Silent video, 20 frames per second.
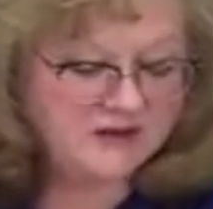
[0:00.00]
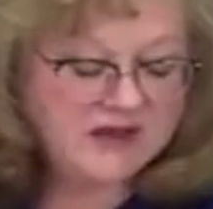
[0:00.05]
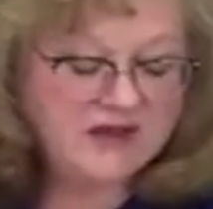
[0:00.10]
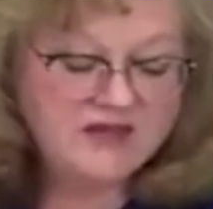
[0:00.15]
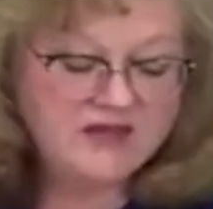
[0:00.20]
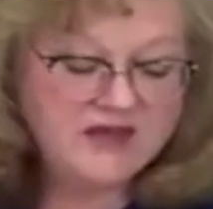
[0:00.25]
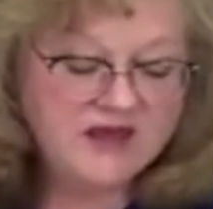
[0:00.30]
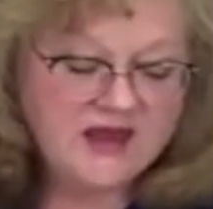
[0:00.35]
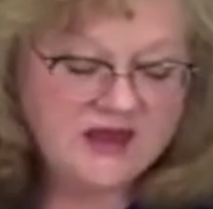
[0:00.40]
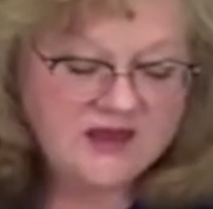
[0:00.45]

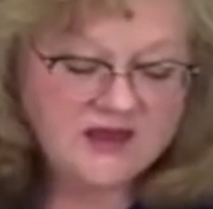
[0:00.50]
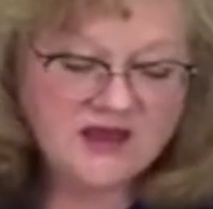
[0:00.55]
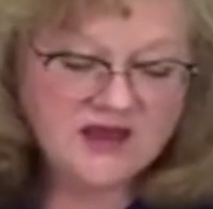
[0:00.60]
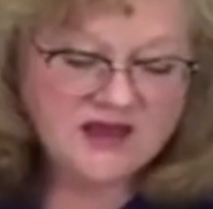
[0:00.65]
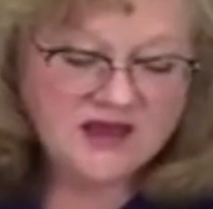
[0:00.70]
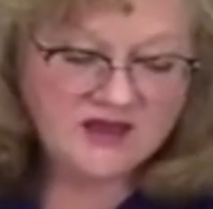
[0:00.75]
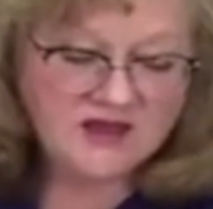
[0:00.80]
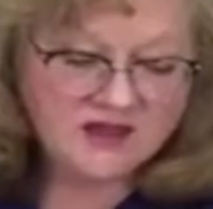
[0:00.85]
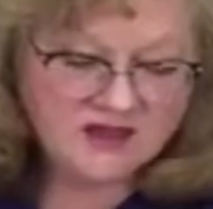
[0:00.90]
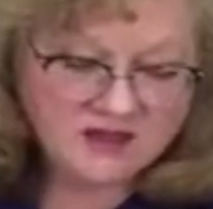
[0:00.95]
them, and
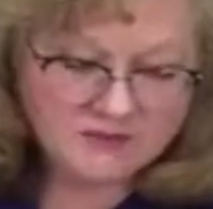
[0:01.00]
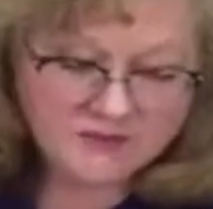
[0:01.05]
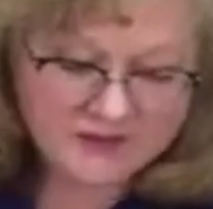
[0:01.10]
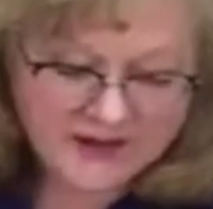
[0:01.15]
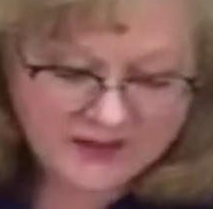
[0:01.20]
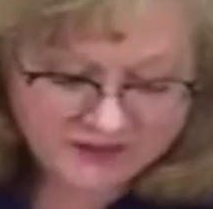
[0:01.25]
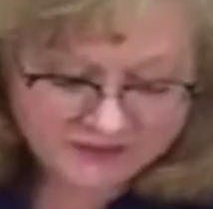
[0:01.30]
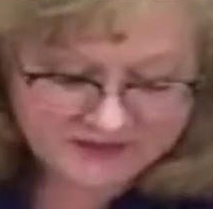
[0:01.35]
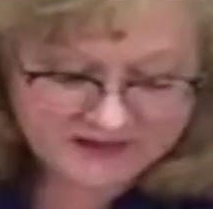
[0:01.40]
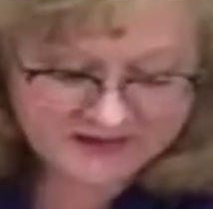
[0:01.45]

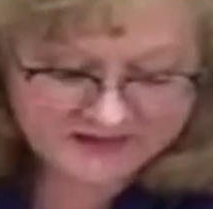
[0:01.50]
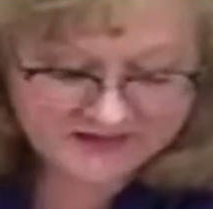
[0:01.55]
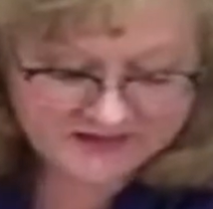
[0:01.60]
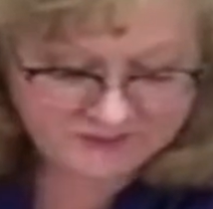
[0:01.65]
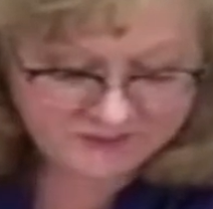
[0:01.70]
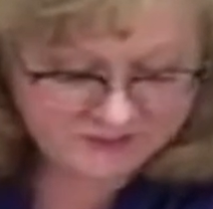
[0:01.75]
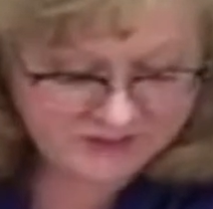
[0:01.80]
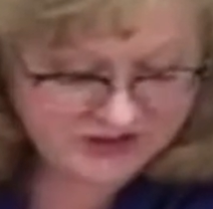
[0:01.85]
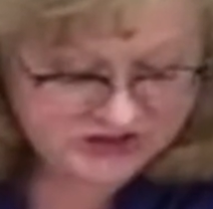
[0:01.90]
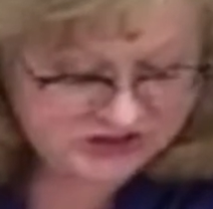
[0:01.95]
my thread
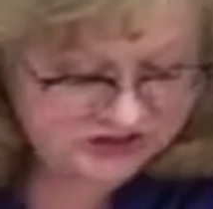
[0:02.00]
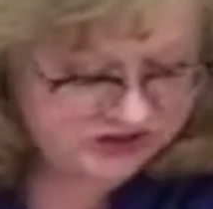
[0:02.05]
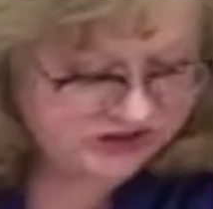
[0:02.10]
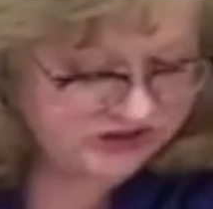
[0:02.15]
didn't bunch